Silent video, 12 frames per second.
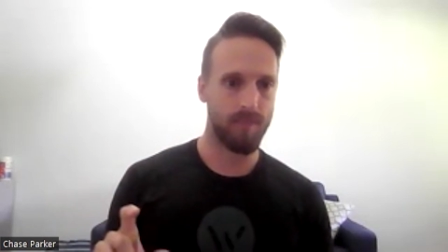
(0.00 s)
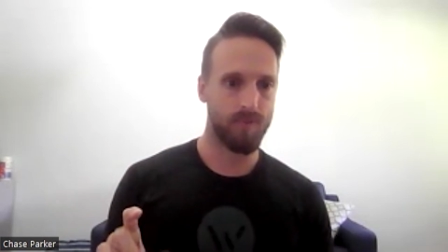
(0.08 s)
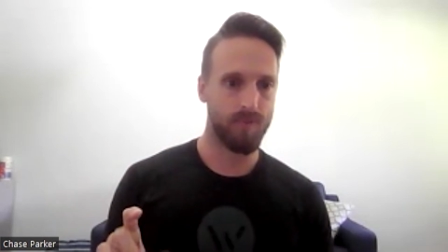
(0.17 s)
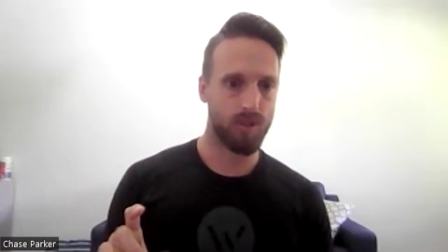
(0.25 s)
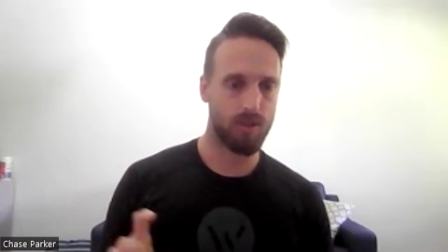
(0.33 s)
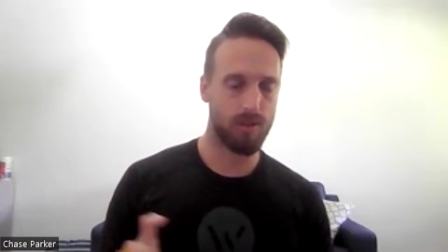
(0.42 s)

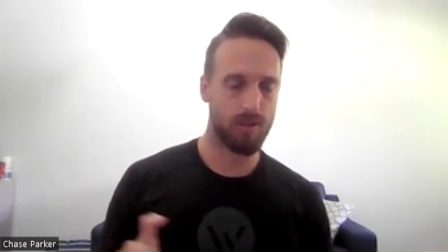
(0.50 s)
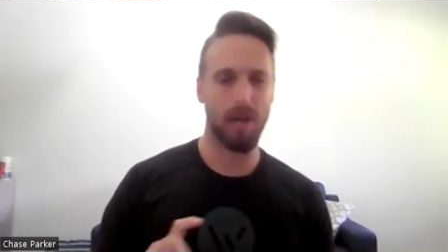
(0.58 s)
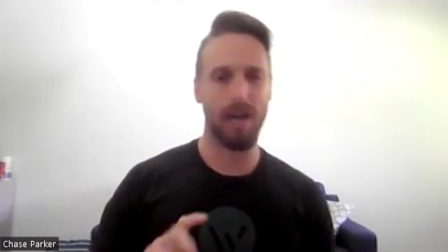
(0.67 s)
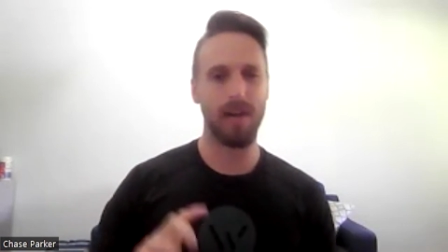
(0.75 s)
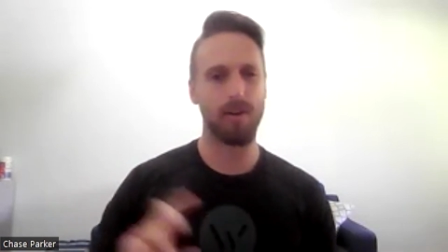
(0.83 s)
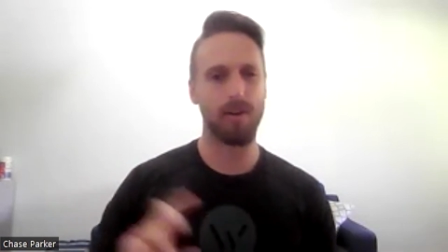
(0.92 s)
I don't know,
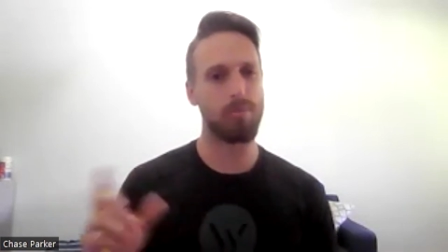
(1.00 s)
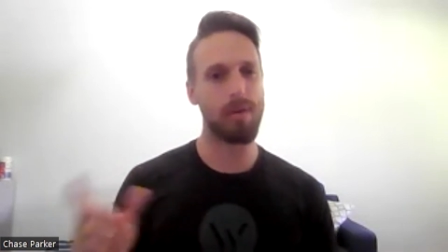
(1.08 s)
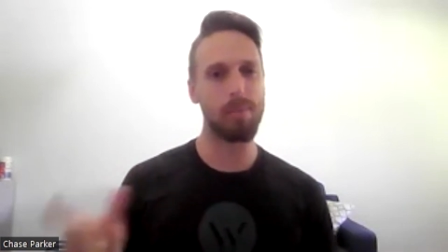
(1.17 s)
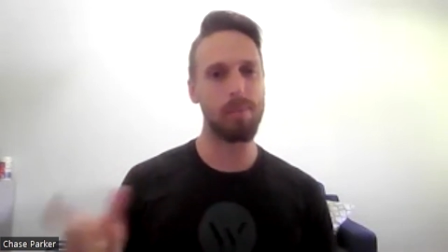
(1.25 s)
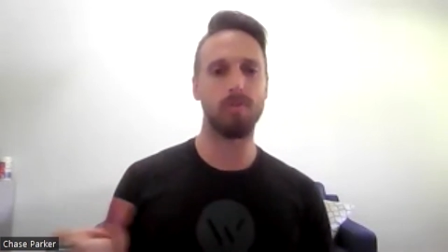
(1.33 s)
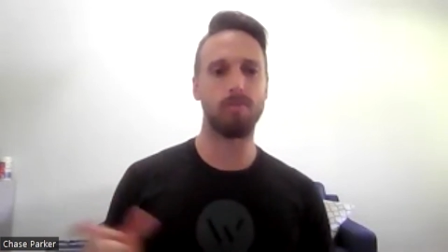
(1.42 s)
maybe more
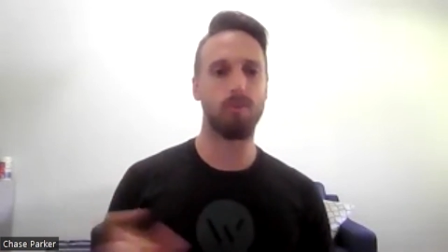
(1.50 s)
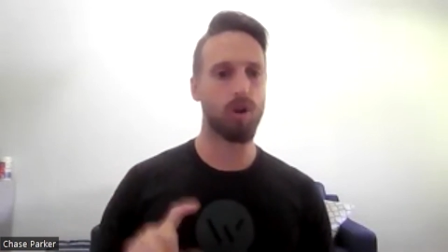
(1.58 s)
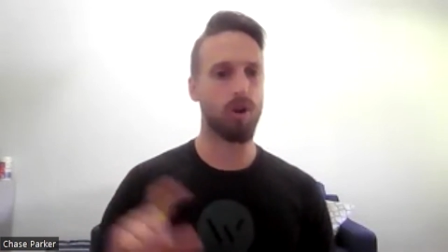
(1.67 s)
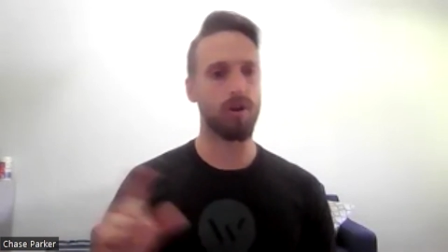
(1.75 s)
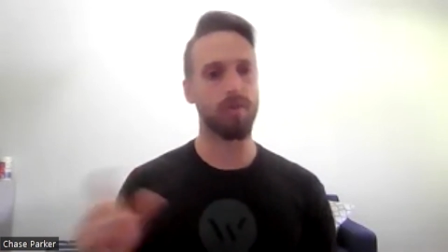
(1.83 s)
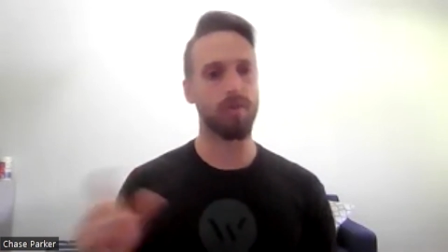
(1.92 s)

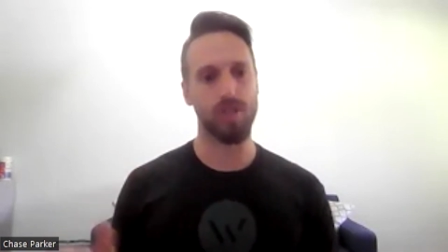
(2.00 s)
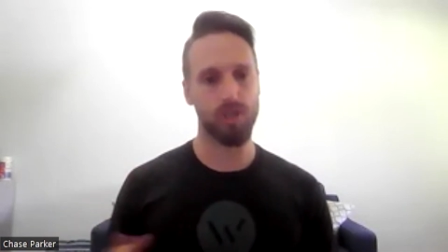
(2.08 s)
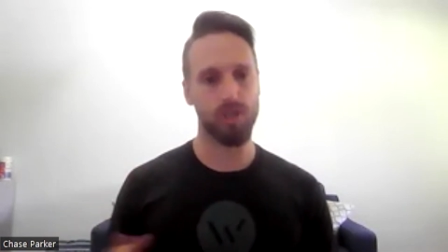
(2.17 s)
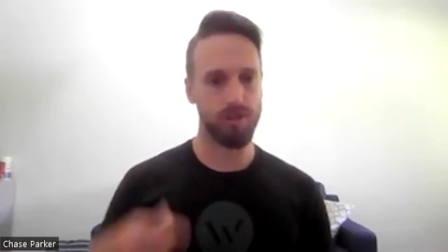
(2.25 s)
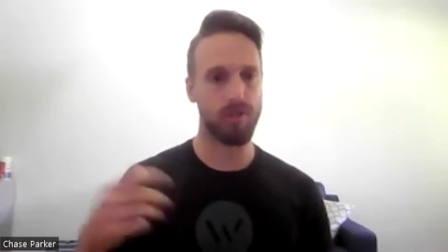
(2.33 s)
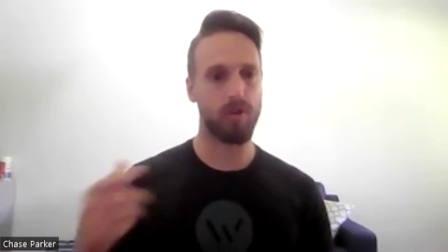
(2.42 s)
artificially or
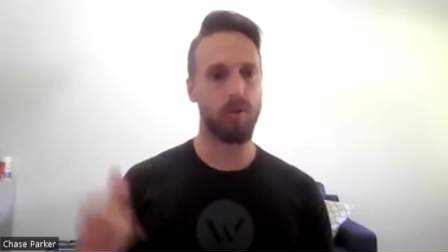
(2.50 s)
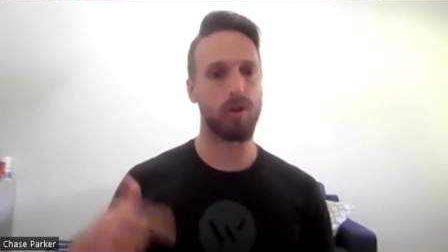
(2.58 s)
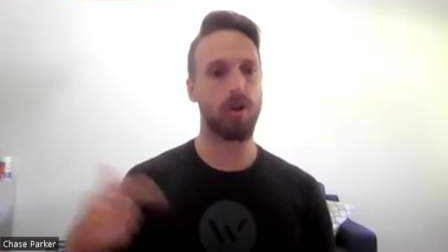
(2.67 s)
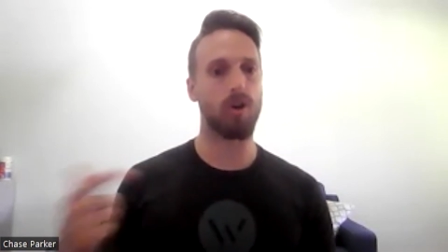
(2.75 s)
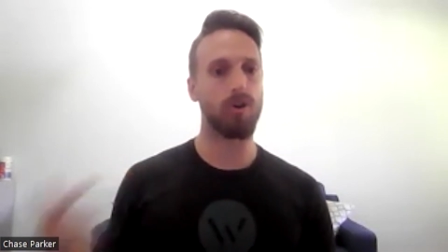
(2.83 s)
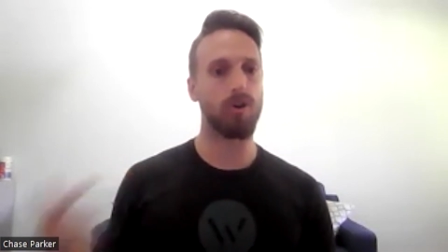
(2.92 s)

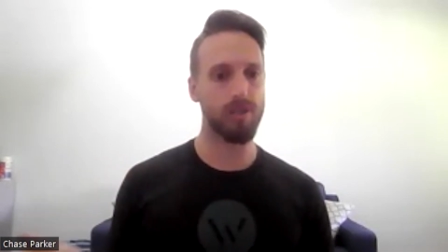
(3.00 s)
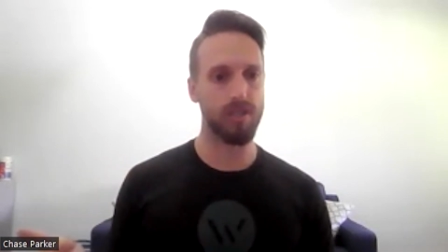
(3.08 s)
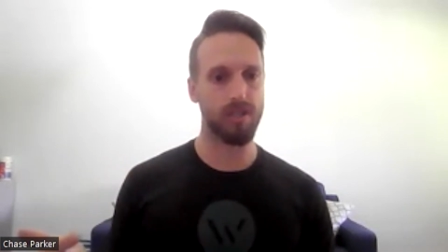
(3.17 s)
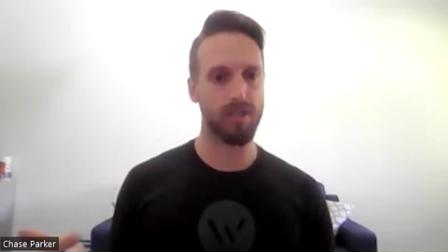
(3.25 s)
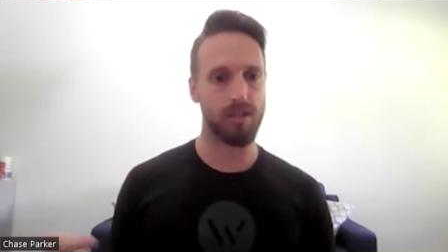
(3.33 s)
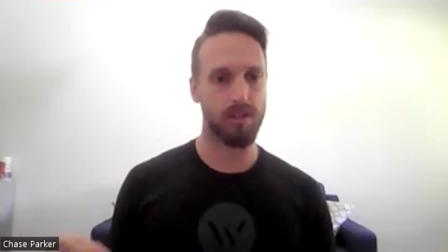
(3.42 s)
earlier
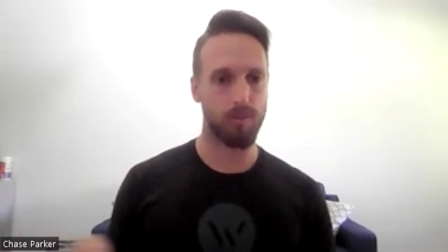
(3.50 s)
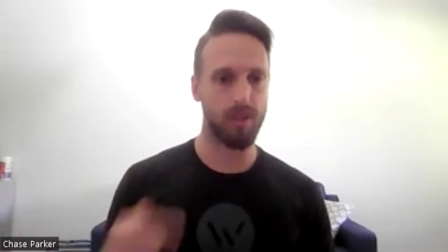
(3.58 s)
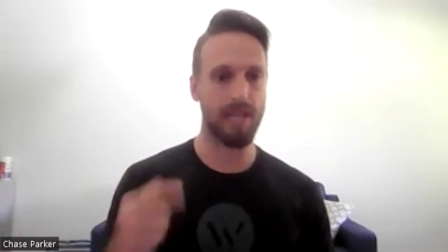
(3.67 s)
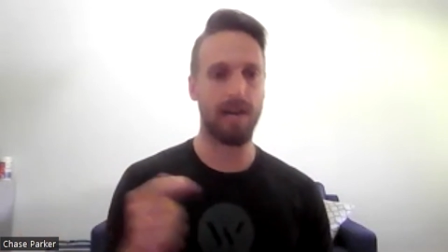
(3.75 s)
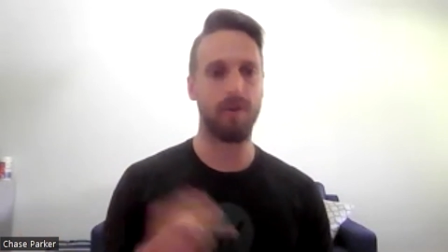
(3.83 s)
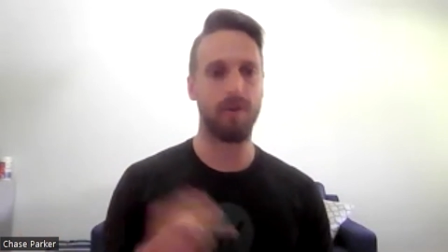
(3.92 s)
without
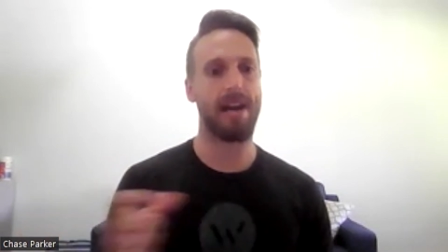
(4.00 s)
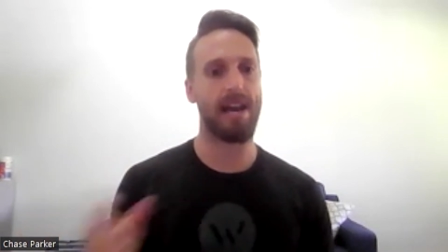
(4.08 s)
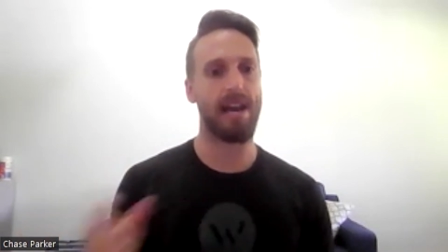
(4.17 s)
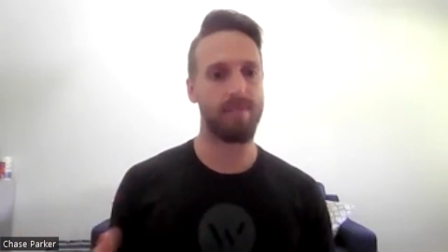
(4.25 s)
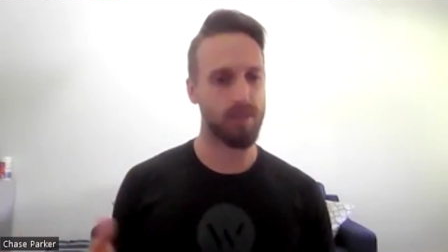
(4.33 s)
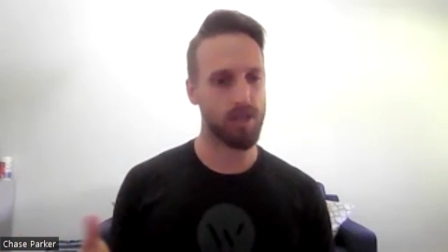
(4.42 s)
having to go
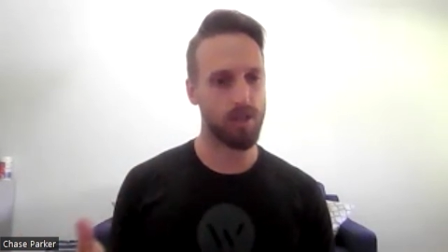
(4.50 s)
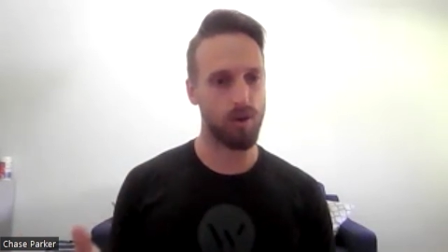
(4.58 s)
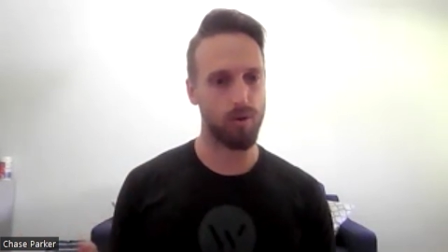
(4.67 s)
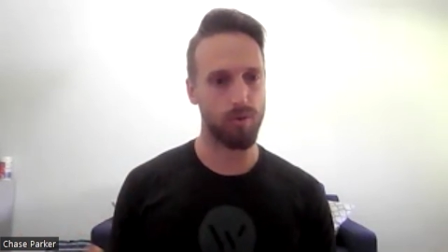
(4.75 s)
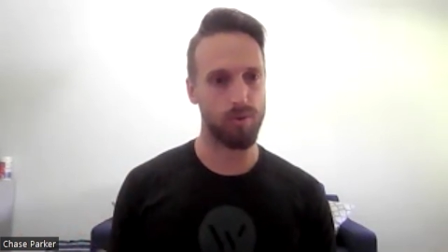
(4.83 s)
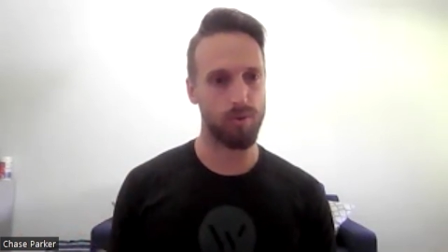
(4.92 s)
through something
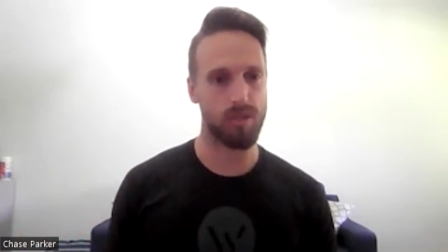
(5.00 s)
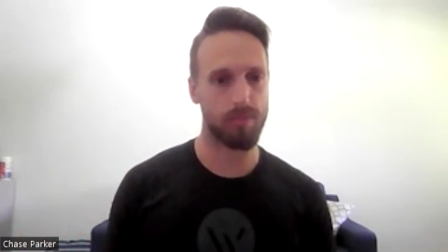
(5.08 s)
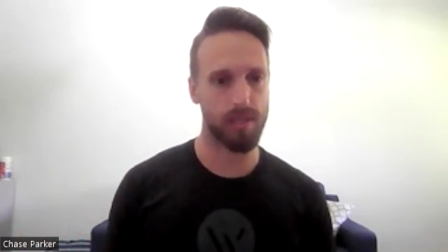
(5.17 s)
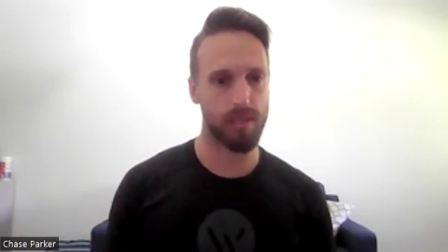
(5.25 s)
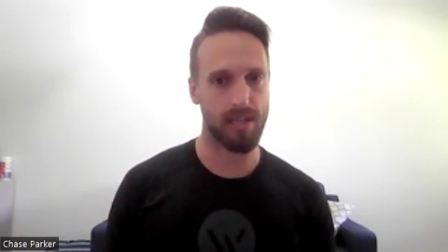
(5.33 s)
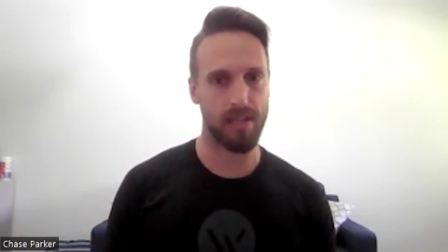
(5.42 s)
like
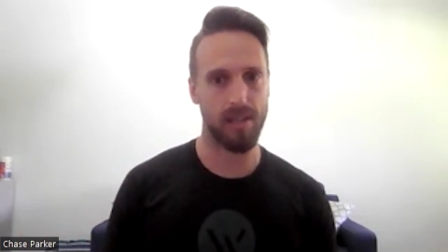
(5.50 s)
that?